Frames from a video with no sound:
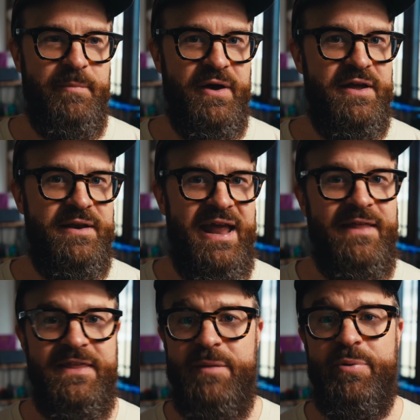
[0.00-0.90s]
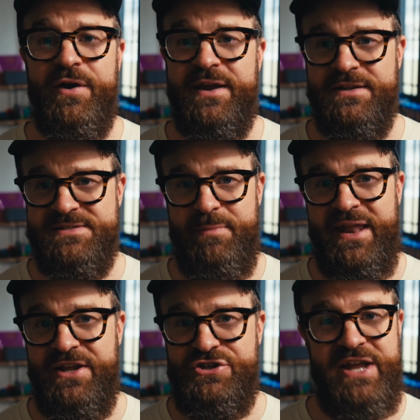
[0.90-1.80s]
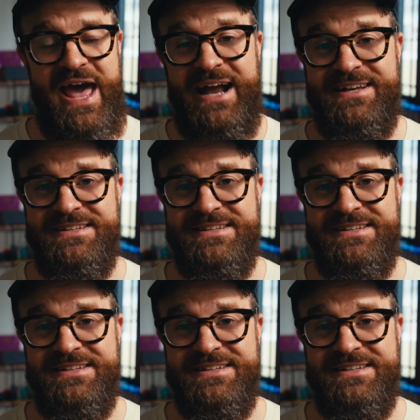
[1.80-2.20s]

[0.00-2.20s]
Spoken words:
But Anthony Perkins managed to act